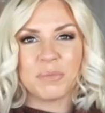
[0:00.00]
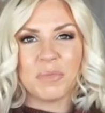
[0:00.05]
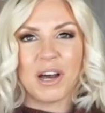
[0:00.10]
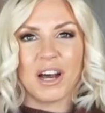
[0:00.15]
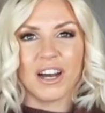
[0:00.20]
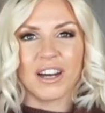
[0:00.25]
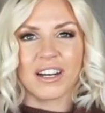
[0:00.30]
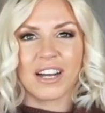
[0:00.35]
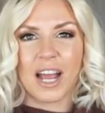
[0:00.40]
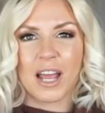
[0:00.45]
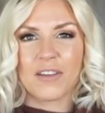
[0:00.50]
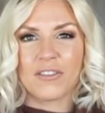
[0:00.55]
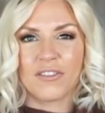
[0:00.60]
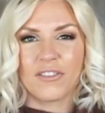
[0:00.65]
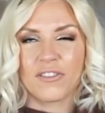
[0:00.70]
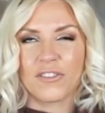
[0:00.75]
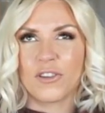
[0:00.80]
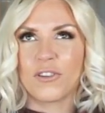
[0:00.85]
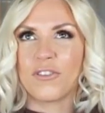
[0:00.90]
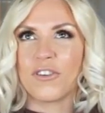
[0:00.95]
mug. i
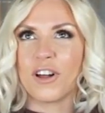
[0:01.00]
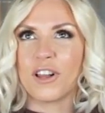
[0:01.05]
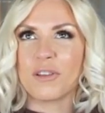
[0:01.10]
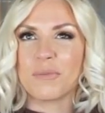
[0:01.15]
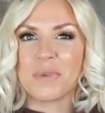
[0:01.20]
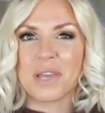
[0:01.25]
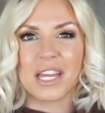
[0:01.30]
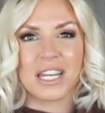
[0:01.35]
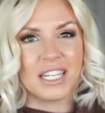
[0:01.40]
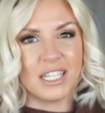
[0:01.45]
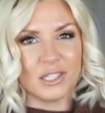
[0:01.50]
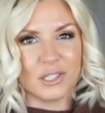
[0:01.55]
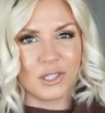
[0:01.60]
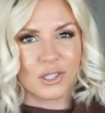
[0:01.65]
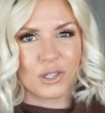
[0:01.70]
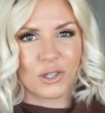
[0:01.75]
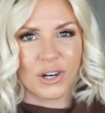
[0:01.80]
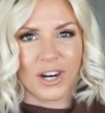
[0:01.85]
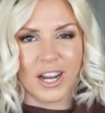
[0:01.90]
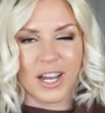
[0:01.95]
you follow me on
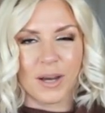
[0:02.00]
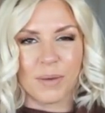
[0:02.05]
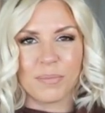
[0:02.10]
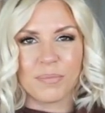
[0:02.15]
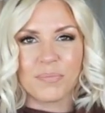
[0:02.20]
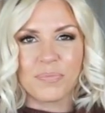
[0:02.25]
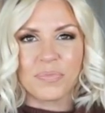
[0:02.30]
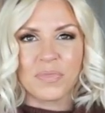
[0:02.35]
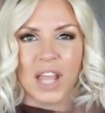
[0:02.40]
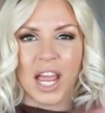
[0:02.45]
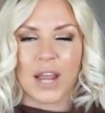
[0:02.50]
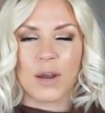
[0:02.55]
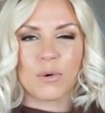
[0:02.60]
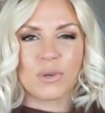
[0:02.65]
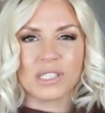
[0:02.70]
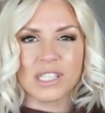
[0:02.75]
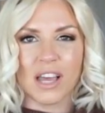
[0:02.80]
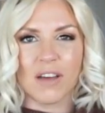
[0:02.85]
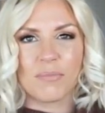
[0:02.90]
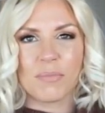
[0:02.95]
Instagram. I
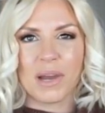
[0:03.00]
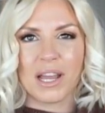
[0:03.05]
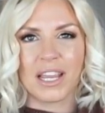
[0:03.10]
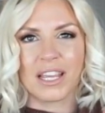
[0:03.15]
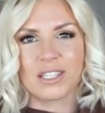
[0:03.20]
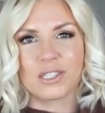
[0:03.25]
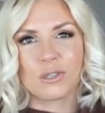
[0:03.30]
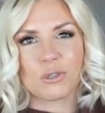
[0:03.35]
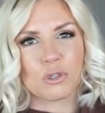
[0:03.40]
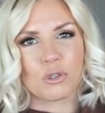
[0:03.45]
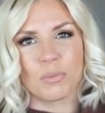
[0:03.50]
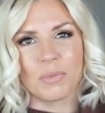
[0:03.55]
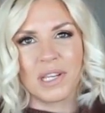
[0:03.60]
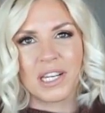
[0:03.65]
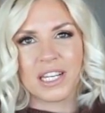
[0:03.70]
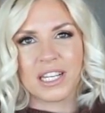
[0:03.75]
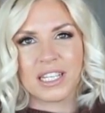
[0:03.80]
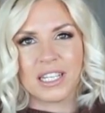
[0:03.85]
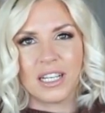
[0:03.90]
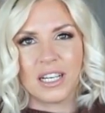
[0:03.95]
always have my social
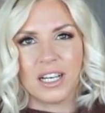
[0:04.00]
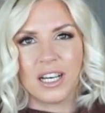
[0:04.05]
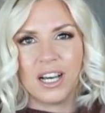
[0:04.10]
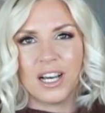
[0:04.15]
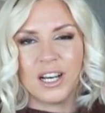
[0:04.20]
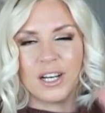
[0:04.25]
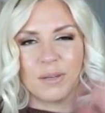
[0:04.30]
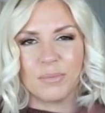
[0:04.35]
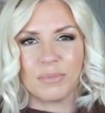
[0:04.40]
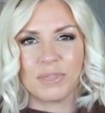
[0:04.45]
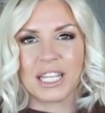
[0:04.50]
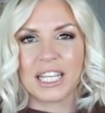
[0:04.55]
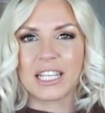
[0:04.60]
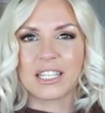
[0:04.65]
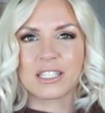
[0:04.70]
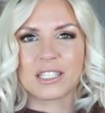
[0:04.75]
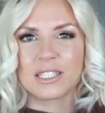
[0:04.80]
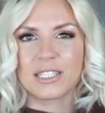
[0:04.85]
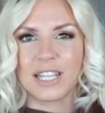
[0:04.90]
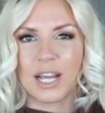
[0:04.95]
media um,
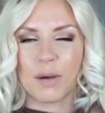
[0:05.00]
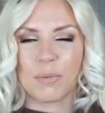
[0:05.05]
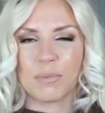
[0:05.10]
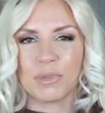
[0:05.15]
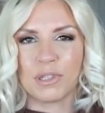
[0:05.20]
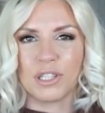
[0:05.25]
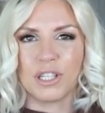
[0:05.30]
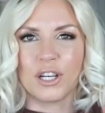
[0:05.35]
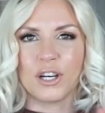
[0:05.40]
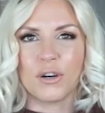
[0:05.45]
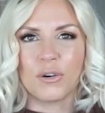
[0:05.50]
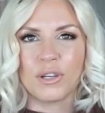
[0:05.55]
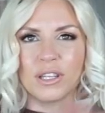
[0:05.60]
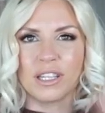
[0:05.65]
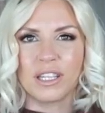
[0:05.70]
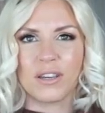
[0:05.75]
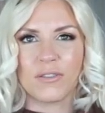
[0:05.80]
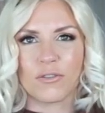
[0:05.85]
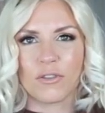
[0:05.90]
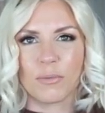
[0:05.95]
links down below in
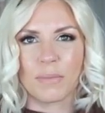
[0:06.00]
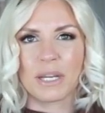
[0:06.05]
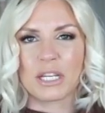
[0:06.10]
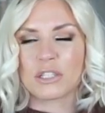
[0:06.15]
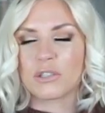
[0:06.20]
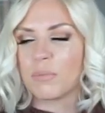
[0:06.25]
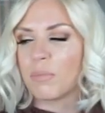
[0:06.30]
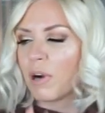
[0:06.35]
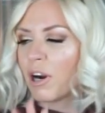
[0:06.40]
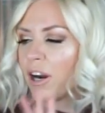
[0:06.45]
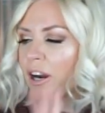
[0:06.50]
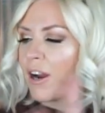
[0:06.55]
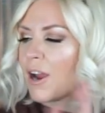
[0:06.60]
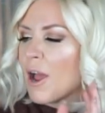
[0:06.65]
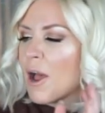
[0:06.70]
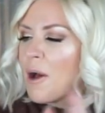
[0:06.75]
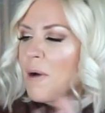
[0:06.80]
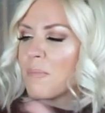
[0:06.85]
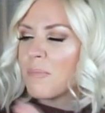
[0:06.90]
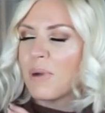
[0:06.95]
the information bar,
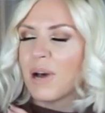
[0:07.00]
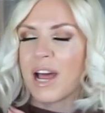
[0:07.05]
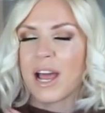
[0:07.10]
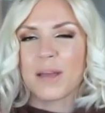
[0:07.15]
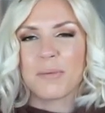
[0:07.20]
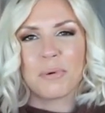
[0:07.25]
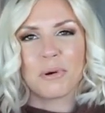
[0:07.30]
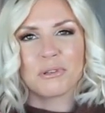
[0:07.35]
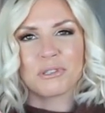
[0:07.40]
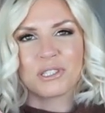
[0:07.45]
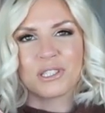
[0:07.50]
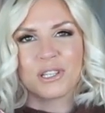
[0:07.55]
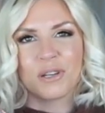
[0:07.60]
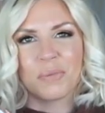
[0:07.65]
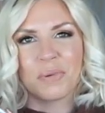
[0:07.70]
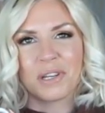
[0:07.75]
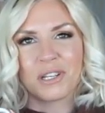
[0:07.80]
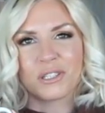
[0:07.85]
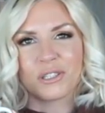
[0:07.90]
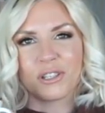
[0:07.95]
but I posted a
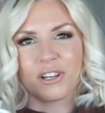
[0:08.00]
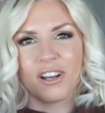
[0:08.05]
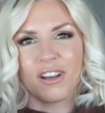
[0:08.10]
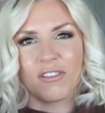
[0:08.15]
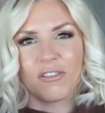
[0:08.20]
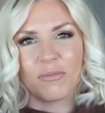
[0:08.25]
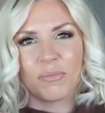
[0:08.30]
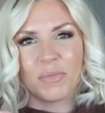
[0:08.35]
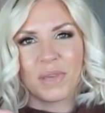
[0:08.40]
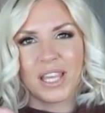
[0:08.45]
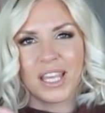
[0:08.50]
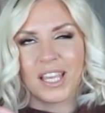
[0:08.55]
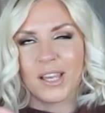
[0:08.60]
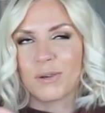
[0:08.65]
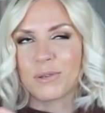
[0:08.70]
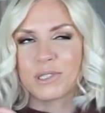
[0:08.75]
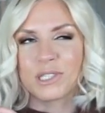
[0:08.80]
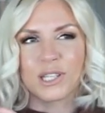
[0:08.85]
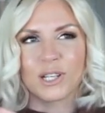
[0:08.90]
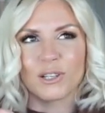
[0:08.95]
picture of me. It
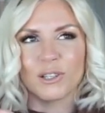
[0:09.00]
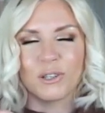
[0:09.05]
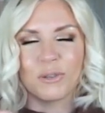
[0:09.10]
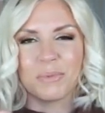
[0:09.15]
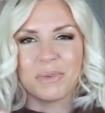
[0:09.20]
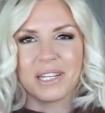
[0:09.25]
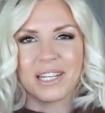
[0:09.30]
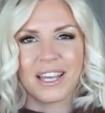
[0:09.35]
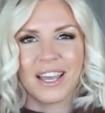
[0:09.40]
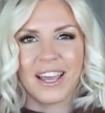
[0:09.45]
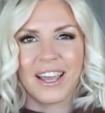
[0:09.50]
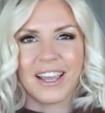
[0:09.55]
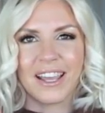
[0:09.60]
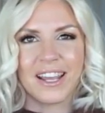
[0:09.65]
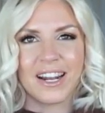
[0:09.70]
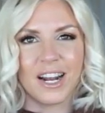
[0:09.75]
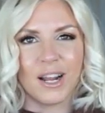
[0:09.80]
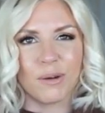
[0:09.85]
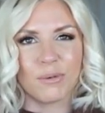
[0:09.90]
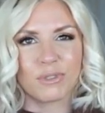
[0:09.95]
was a gloomy day
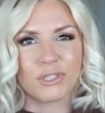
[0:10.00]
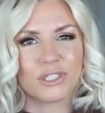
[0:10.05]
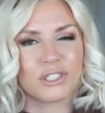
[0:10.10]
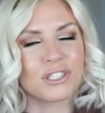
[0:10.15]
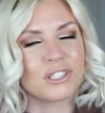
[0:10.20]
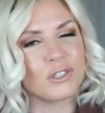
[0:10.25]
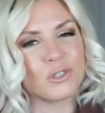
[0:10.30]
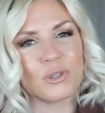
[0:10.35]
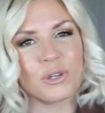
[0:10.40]
and I was just